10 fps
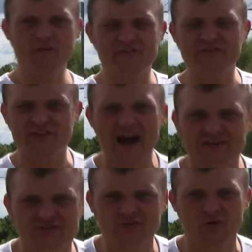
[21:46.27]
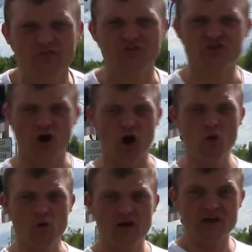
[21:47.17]
we've decided to do on the
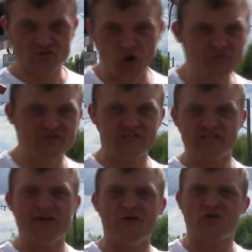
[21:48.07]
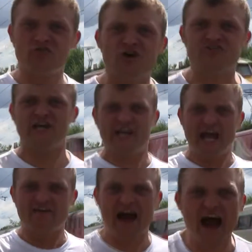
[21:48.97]
show is come to this level crossing here
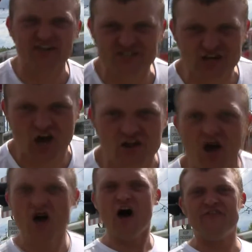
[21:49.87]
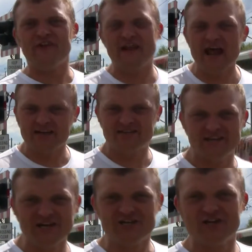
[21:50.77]
at Askern of the next
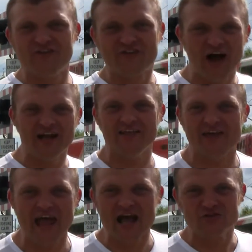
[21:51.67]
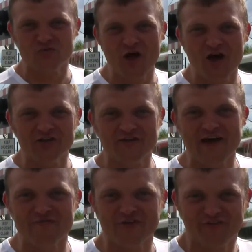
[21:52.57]
edition of Colin The Head world of
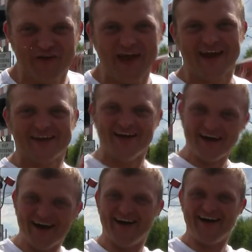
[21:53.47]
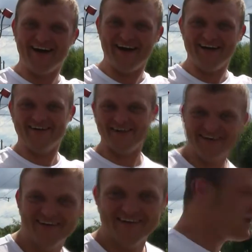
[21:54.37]
everything.
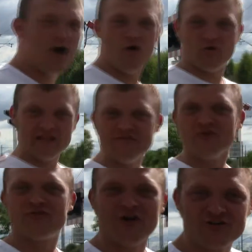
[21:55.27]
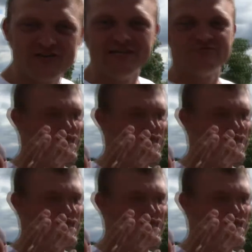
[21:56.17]
So, level crossings,